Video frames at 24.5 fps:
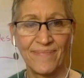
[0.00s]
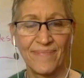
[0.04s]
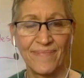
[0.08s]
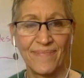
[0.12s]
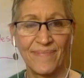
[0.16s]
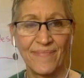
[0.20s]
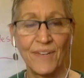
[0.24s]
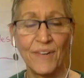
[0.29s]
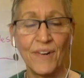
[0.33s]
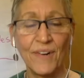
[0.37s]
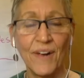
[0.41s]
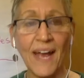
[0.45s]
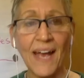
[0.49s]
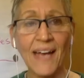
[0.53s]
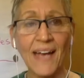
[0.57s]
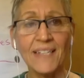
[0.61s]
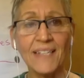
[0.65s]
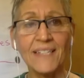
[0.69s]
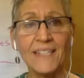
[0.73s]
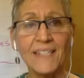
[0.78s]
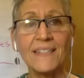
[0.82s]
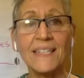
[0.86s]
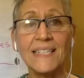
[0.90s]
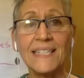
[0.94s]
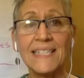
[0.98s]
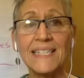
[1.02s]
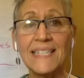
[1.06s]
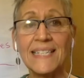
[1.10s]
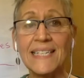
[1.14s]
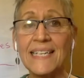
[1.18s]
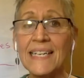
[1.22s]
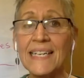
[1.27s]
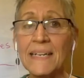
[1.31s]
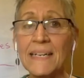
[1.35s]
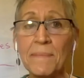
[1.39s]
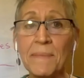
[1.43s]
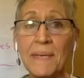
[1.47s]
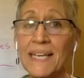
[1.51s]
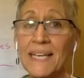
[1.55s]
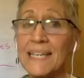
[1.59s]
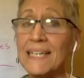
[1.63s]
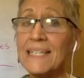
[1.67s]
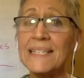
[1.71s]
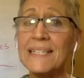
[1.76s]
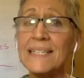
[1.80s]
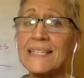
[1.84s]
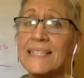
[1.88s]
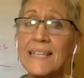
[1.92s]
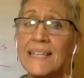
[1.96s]
You're actually seeing me
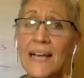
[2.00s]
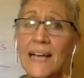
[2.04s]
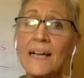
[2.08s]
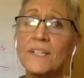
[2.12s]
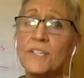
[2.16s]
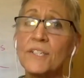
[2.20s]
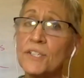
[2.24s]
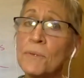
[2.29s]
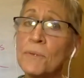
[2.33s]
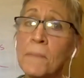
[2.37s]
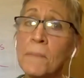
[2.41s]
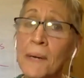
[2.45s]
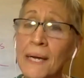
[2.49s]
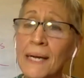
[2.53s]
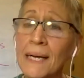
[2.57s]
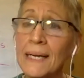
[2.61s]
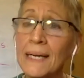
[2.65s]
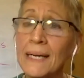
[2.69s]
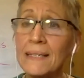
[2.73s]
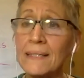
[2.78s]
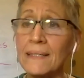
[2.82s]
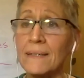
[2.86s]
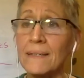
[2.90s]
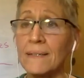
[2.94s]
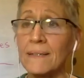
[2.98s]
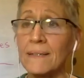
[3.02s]
inside your mind.